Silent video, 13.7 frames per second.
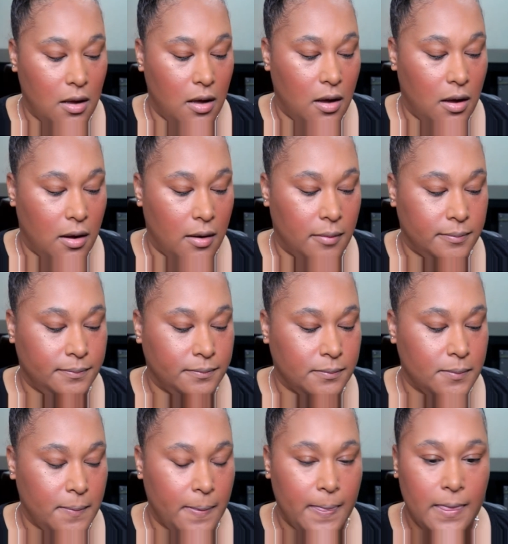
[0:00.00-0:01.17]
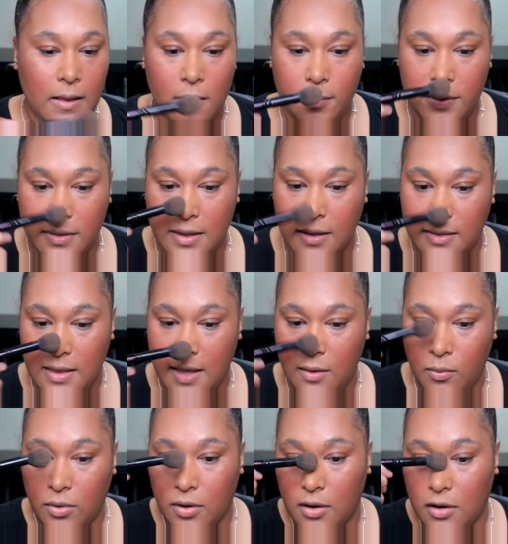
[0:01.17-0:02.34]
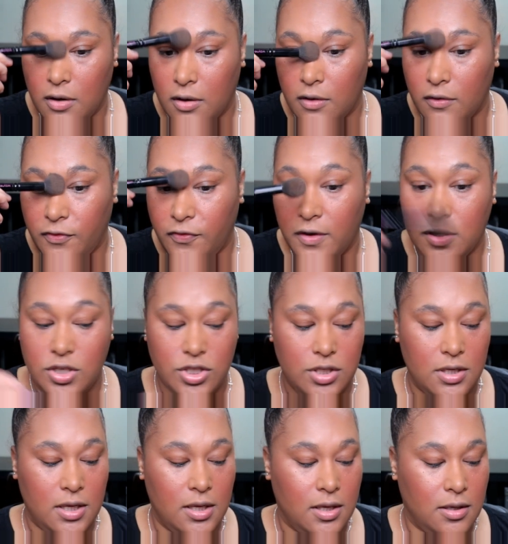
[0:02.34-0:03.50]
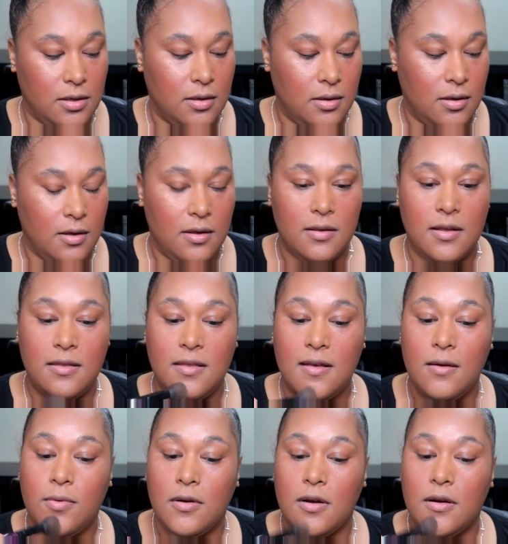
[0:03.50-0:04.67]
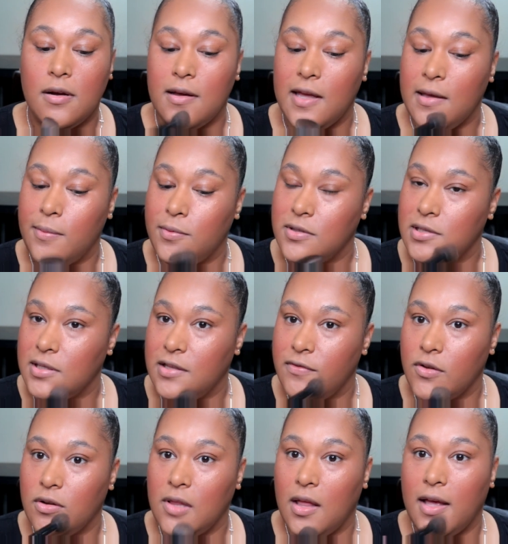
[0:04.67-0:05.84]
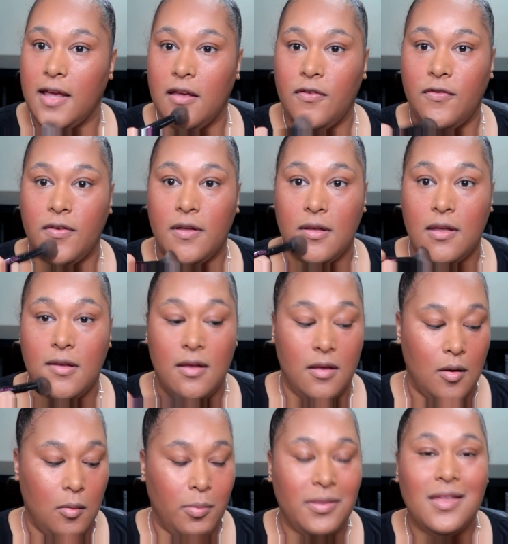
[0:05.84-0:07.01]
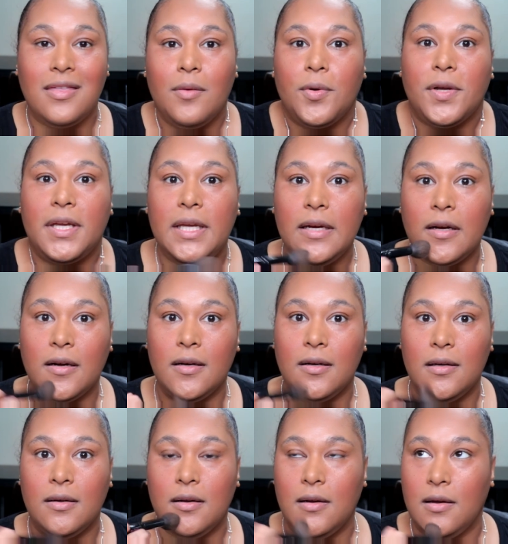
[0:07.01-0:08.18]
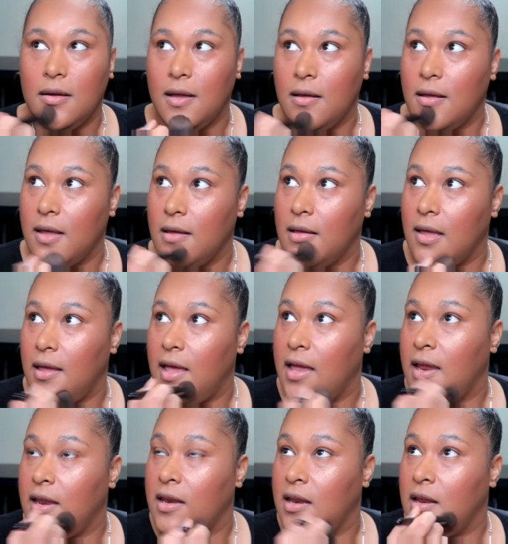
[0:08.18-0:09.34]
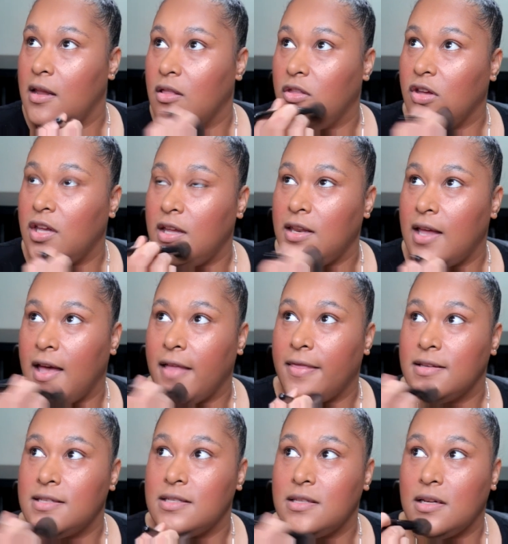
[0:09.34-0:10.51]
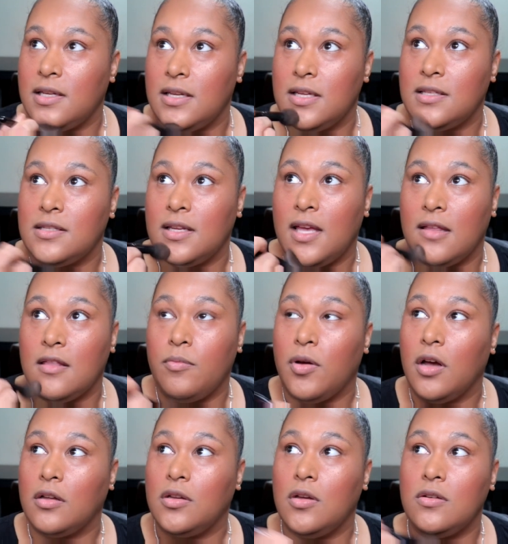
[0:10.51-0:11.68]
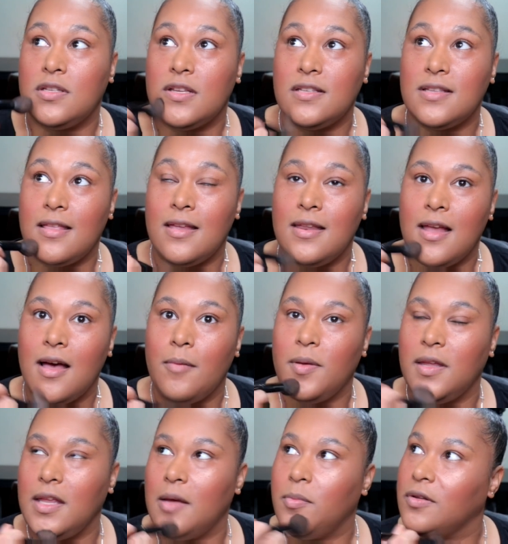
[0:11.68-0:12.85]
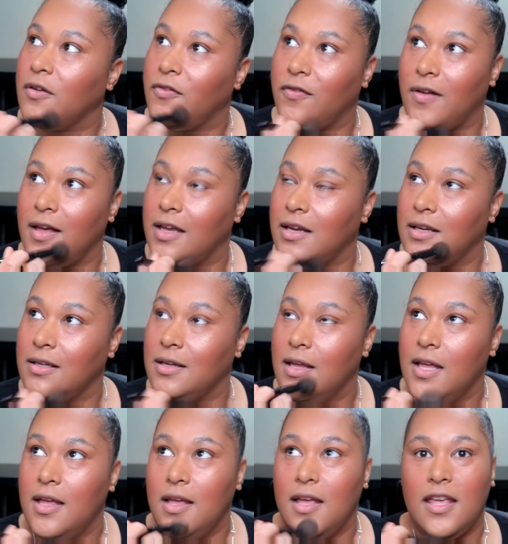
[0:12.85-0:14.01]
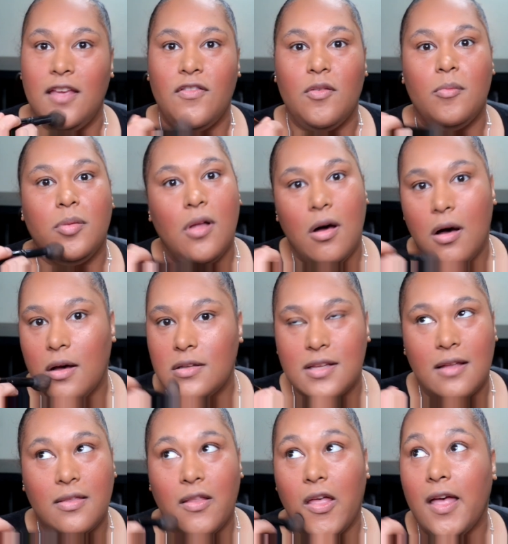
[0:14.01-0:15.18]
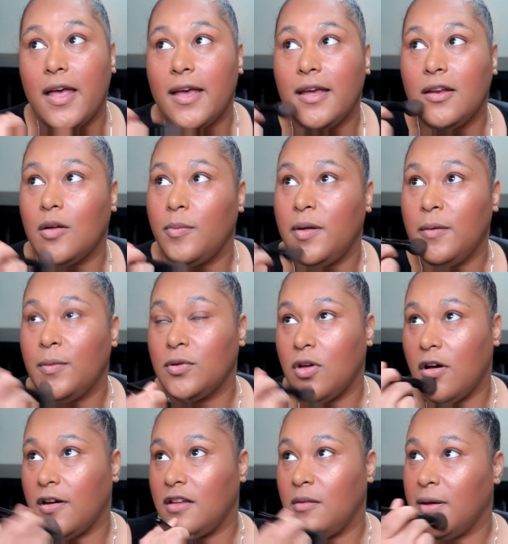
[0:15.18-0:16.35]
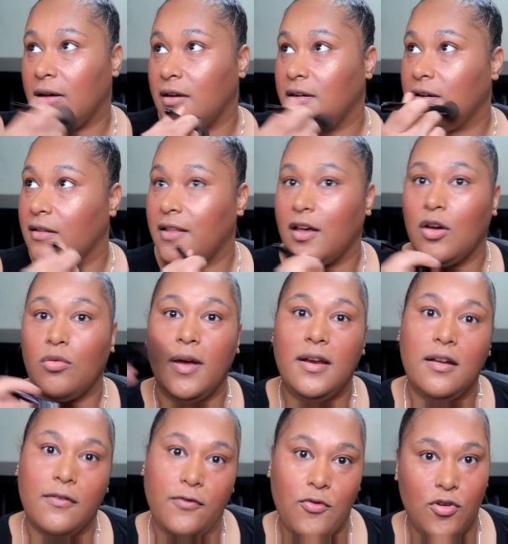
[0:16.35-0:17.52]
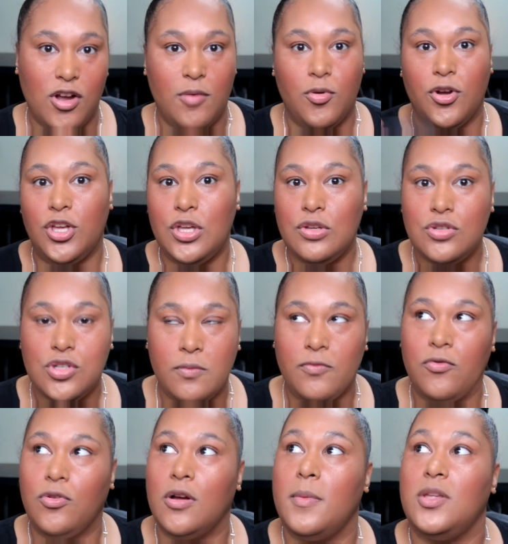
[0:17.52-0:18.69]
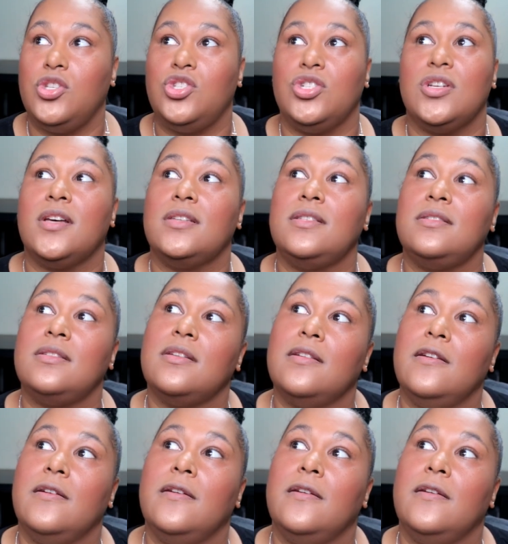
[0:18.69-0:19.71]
But that they were functioning, that they were able to live their life, but that they were here. And looking at the studies and again the prognosis, and then not being able to find even blogs online or people talking about it on like a Reddit forum or a YouTube forum, it just...